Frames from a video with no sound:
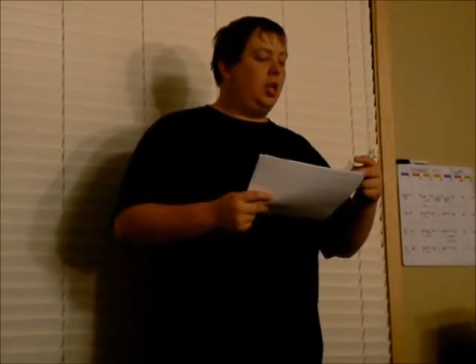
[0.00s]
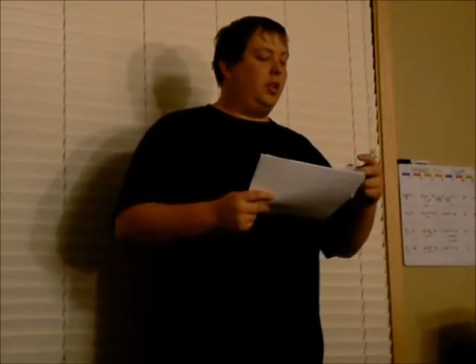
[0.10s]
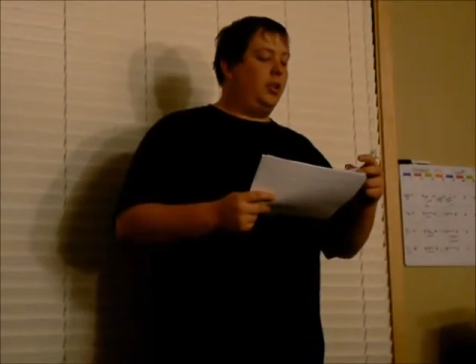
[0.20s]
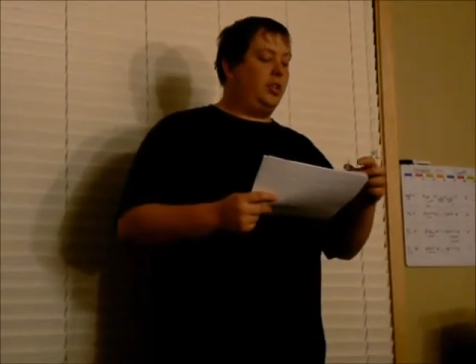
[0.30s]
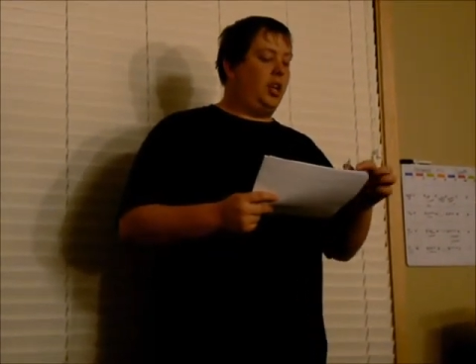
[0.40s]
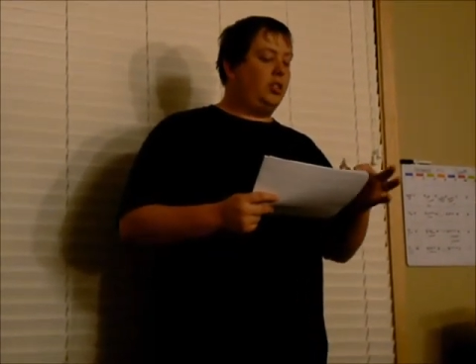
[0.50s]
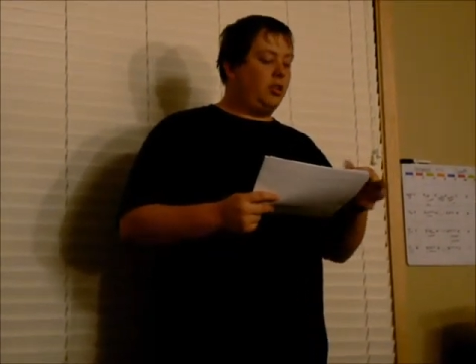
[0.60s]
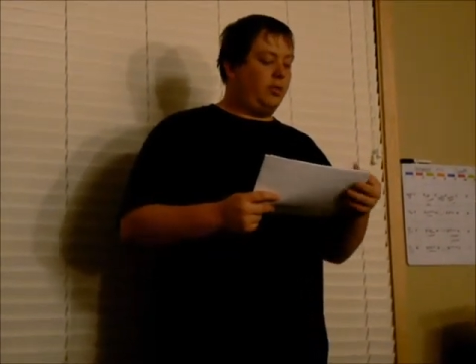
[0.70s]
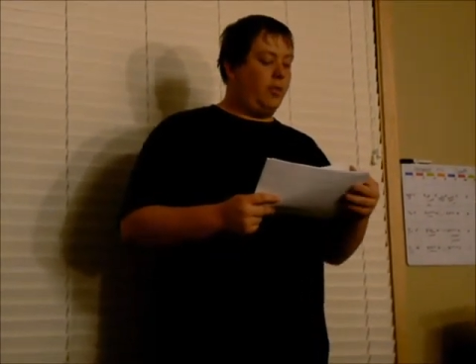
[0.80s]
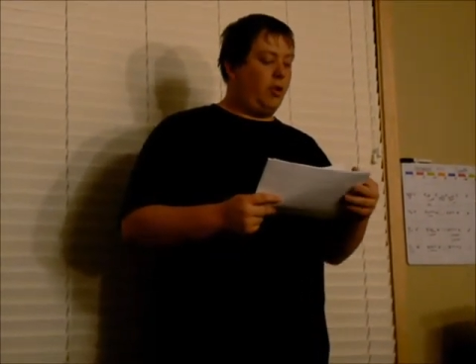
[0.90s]
There's also
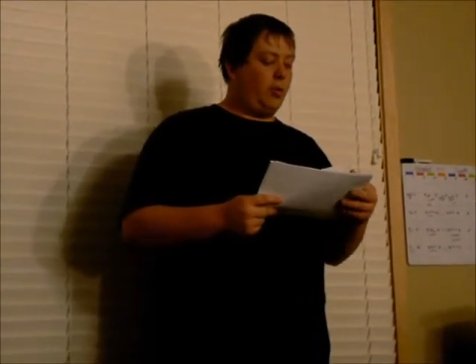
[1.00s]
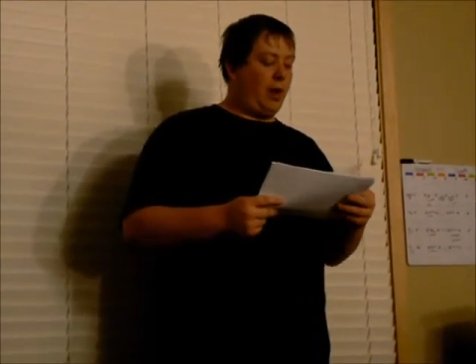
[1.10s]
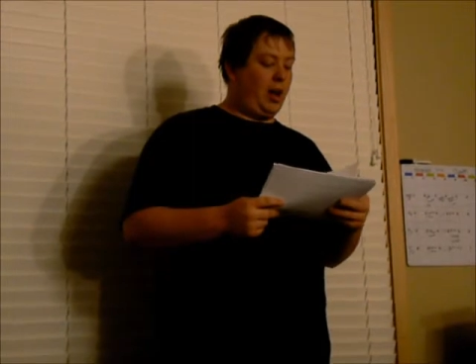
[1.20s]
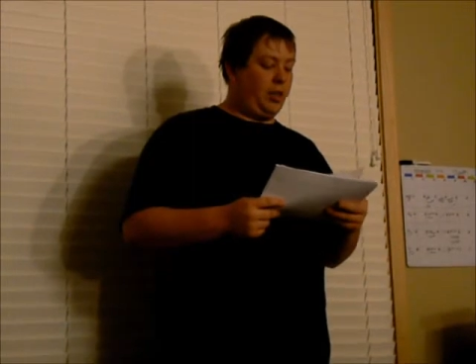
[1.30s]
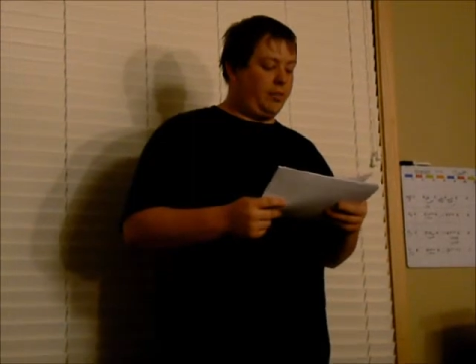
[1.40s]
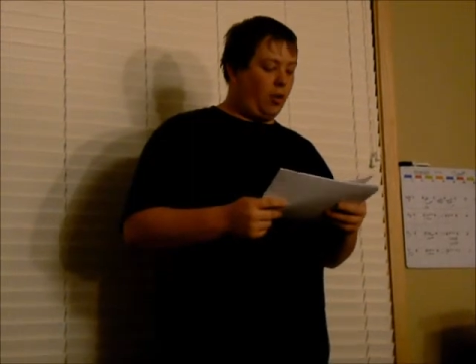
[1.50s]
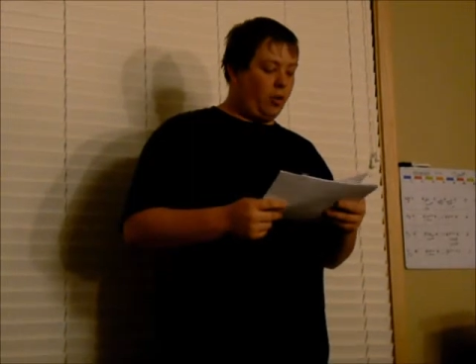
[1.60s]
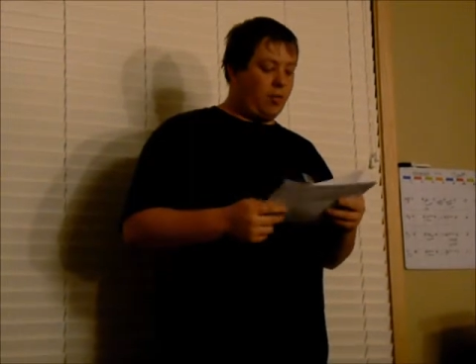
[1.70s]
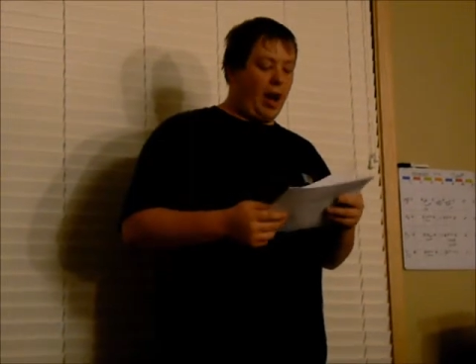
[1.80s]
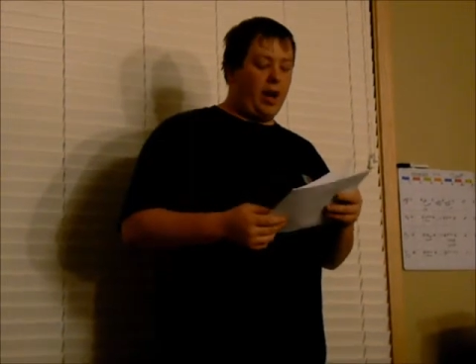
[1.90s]
the
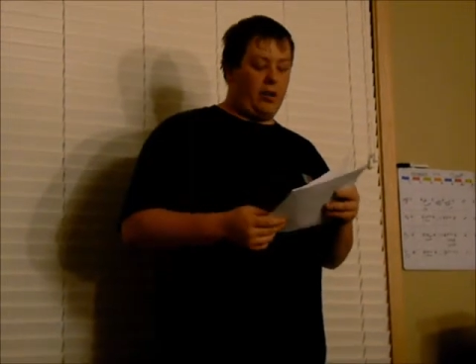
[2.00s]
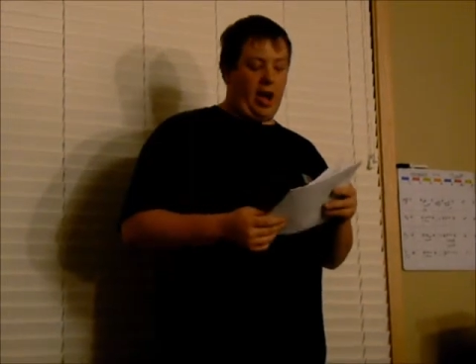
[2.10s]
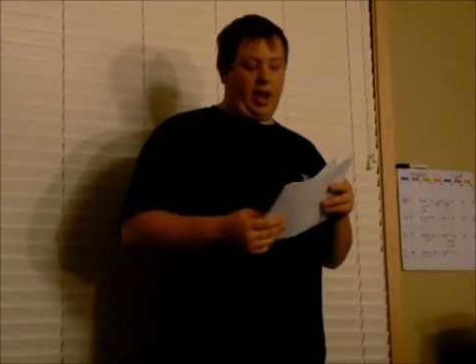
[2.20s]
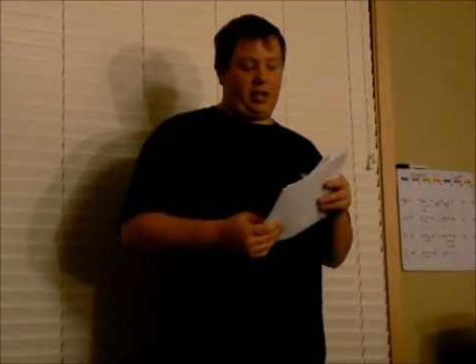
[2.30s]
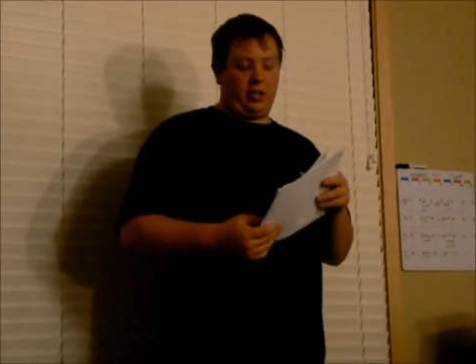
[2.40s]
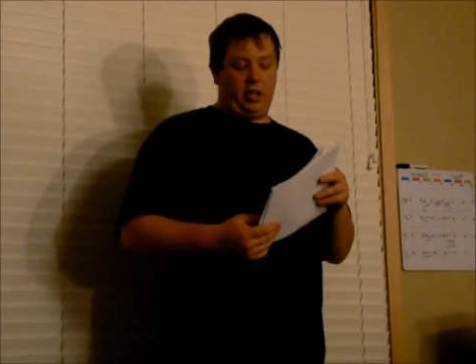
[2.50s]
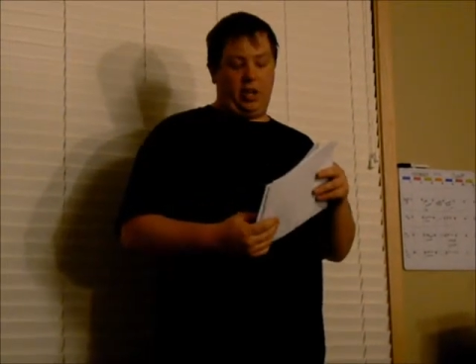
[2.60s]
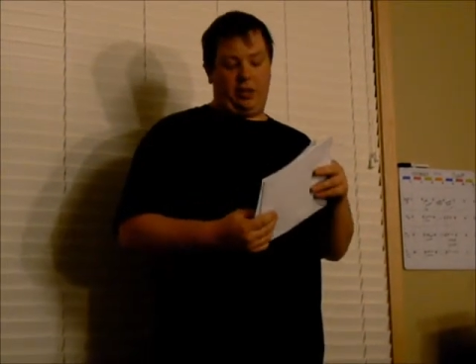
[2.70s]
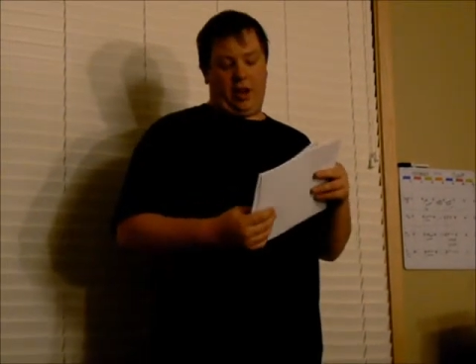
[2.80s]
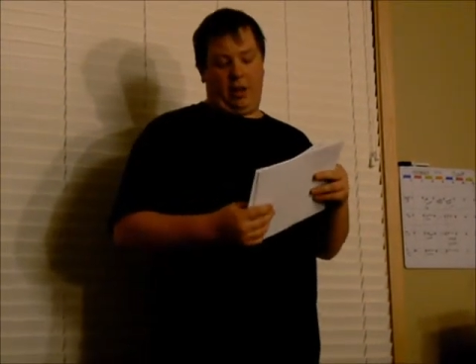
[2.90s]
photobioreactor is
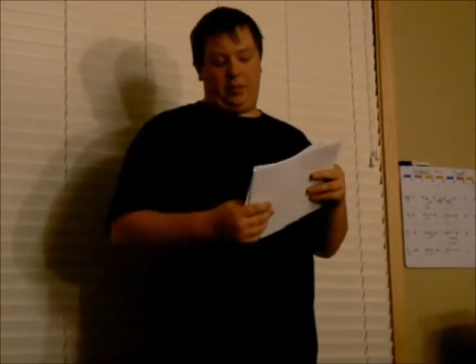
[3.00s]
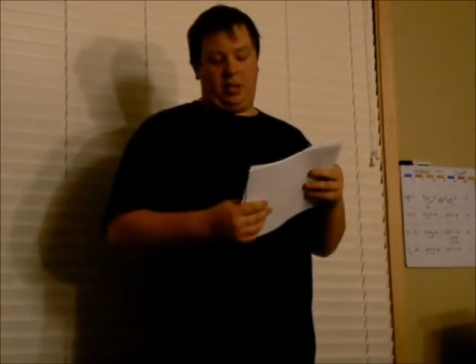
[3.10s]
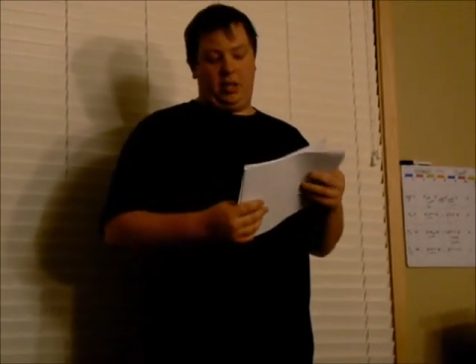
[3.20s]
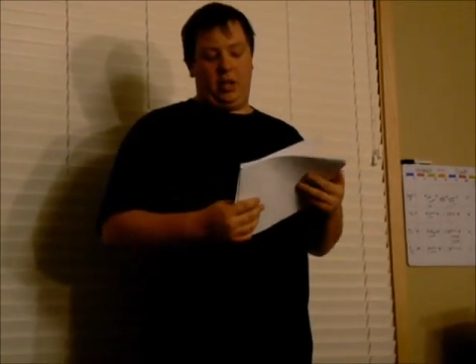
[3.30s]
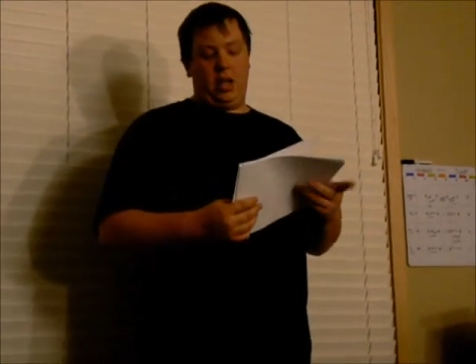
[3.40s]
another option.